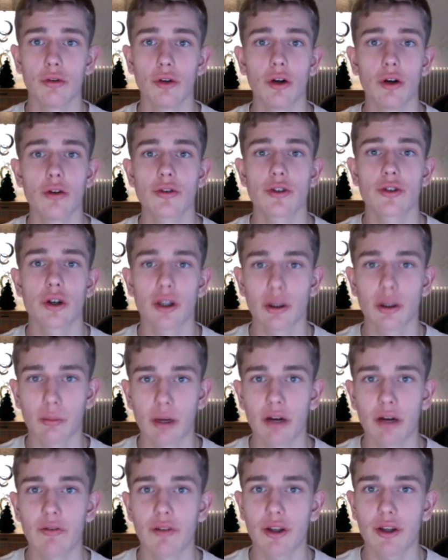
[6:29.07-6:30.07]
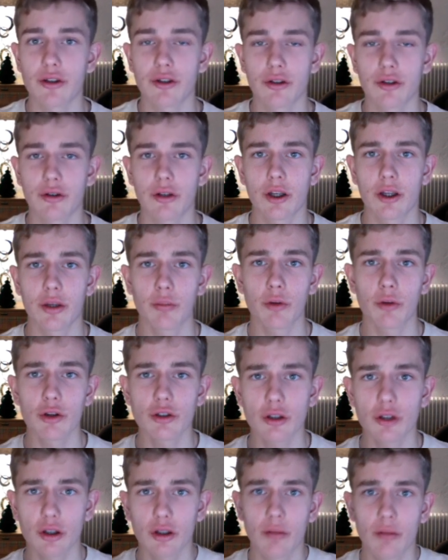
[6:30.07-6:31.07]
notes on a math lesson. Like
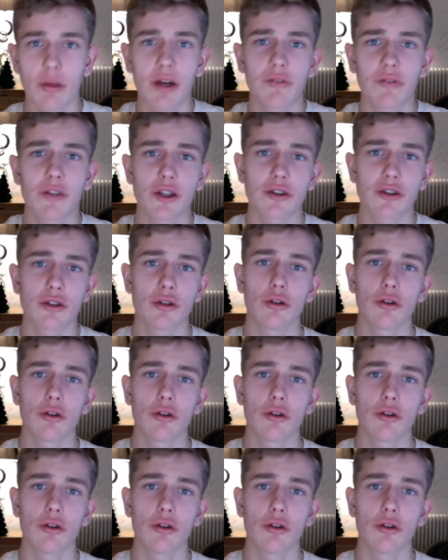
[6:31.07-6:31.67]
mostly on a math lesson,